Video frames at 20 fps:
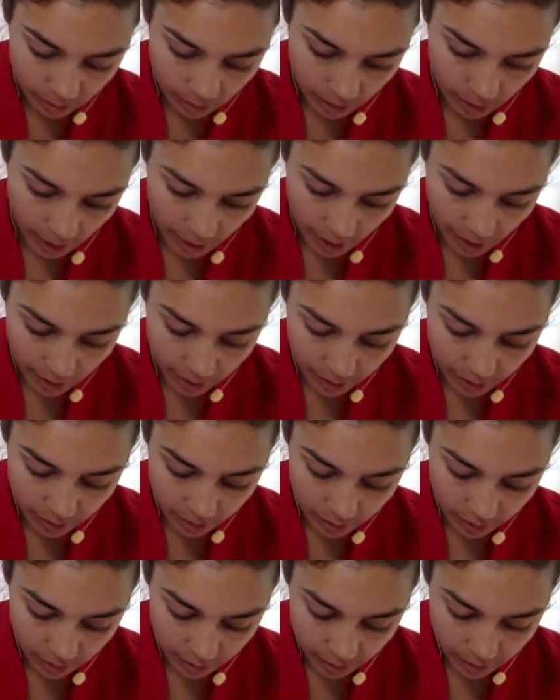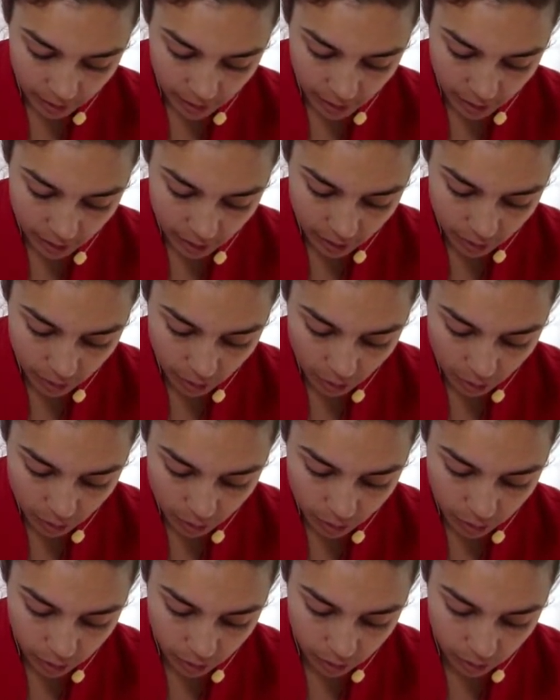Okay, let's go
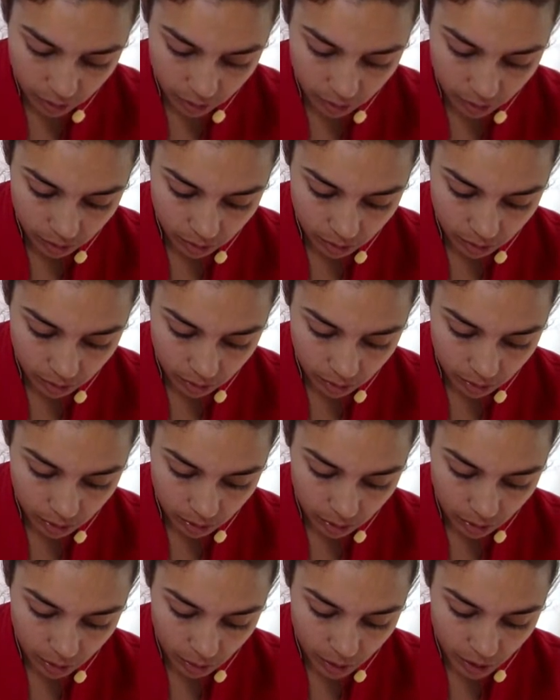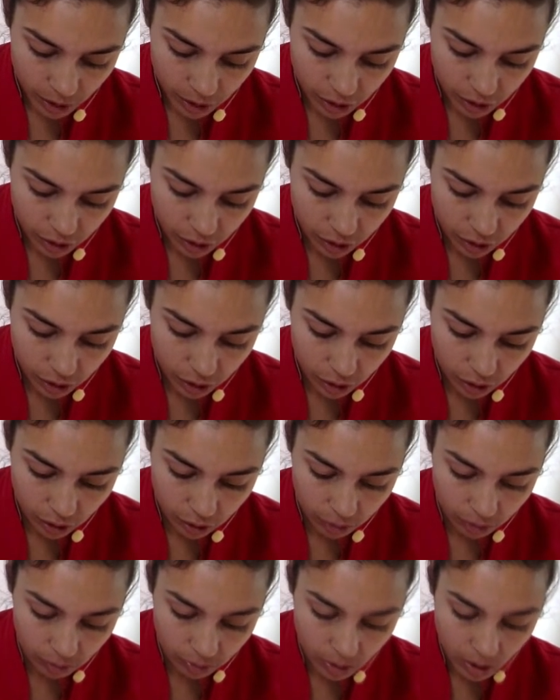to question
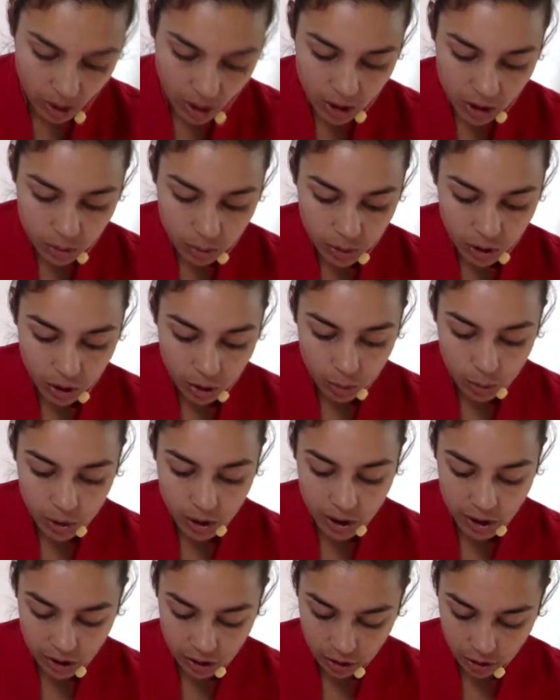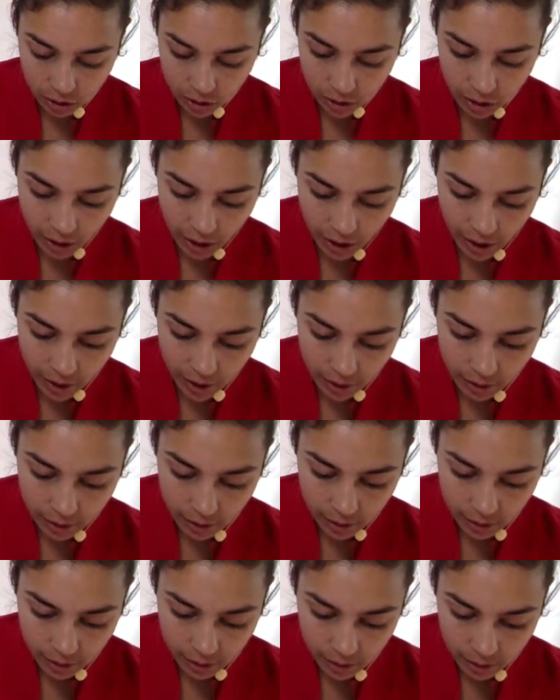2. So we know we need to look at
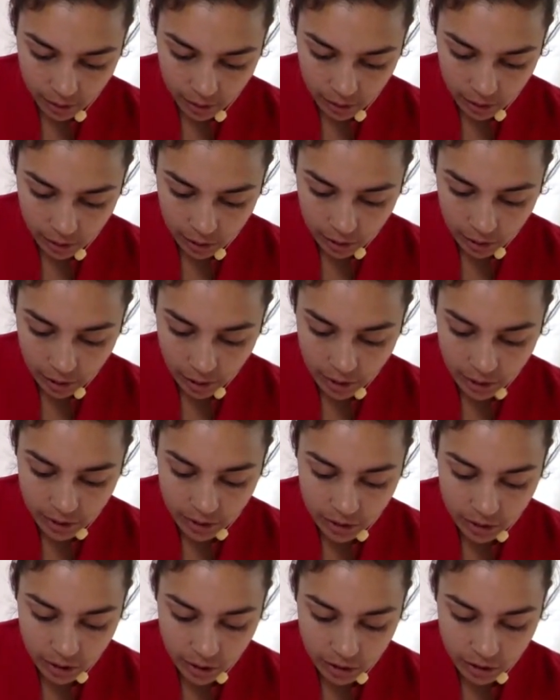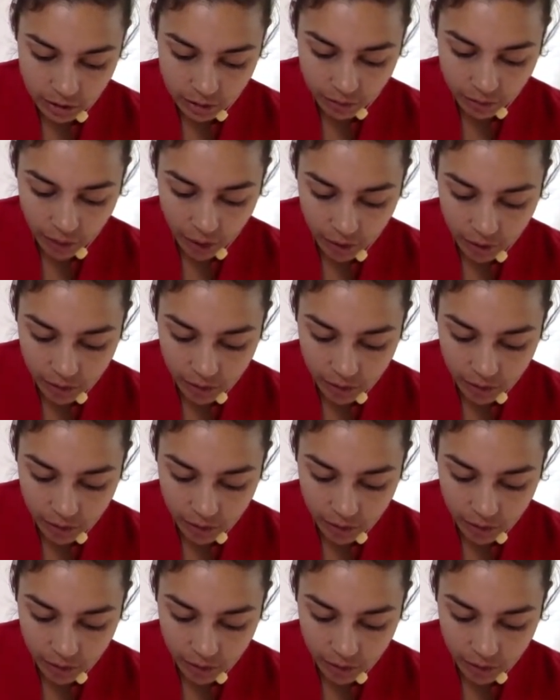lines 9 to 5,